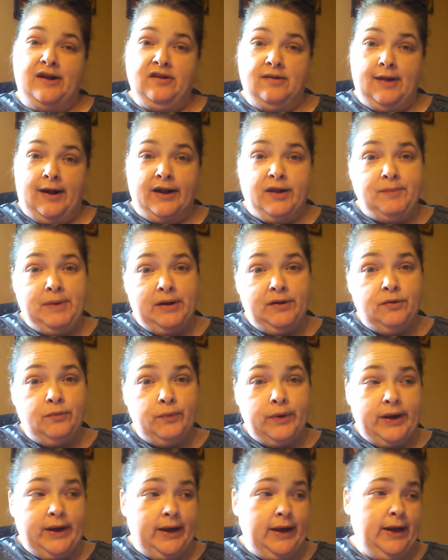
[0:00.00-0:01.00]
just like to be able to
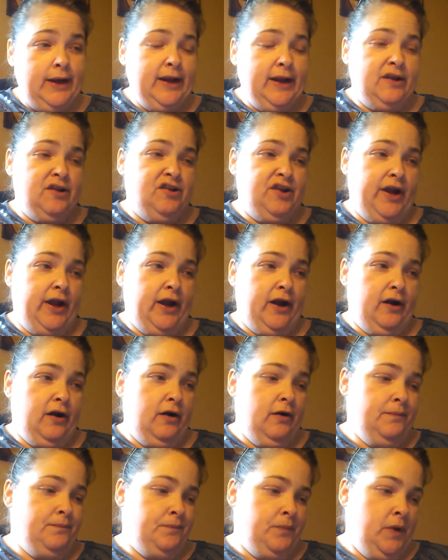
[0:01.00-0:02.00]
read and
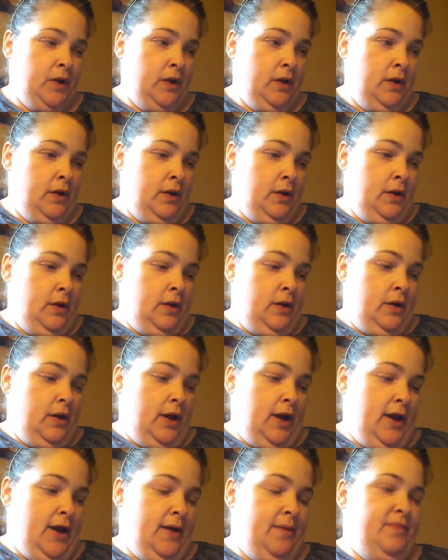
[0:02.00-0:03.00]
share.
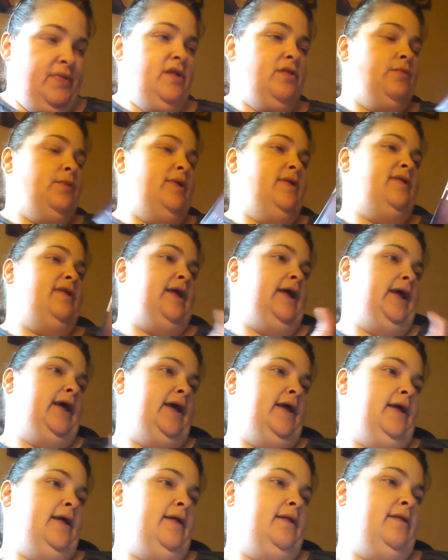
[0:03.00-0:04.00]
This one
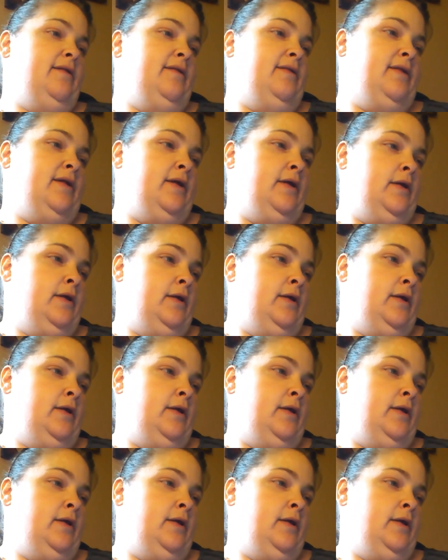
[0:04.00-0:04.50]
says